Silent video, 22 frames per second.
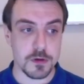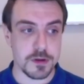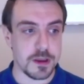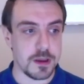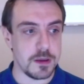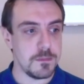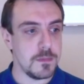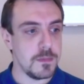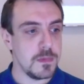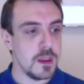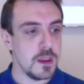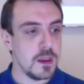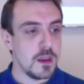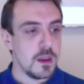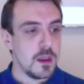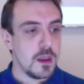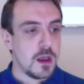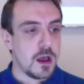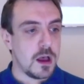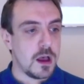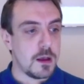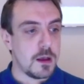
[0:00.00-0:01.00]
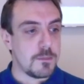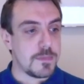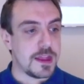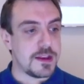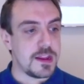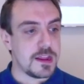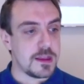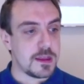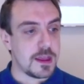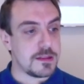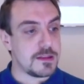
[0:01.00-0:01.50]
Okay,
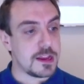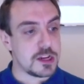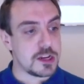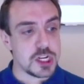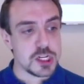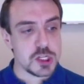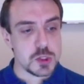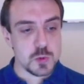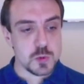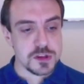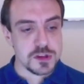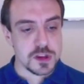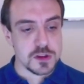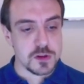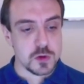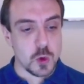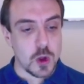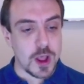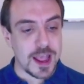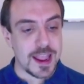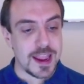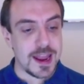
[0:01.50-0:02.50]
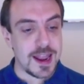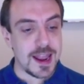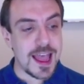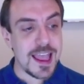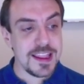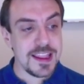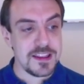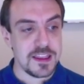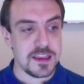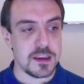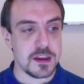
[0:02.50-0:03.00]
and I just wanted to
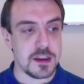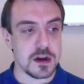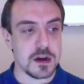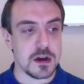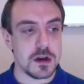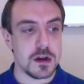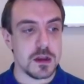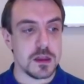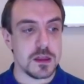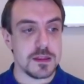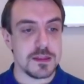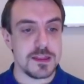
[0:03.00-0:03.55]
highlight here